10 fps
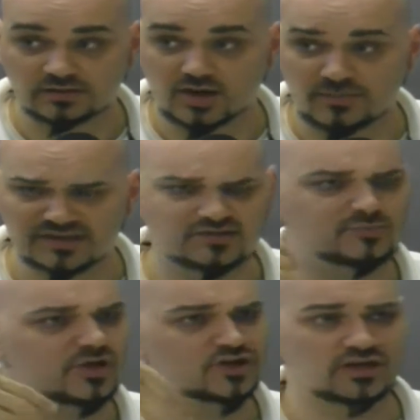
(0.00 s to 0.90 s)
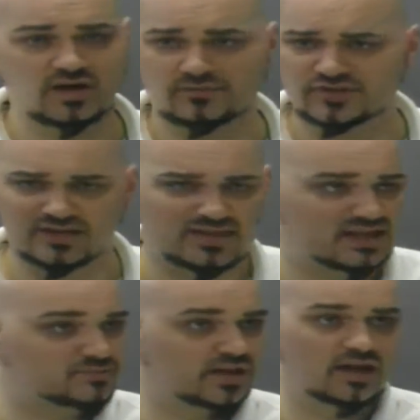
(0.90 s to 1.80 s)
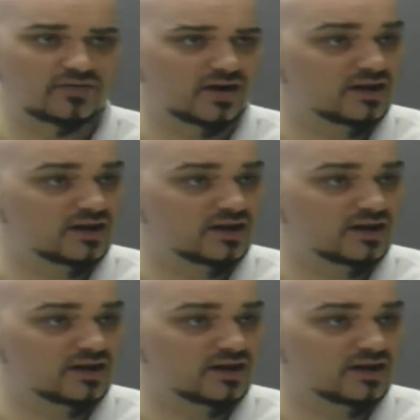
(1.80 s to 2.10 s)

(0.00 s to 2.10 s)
comments; they're brushing it off. They're saying that is playoff hockey.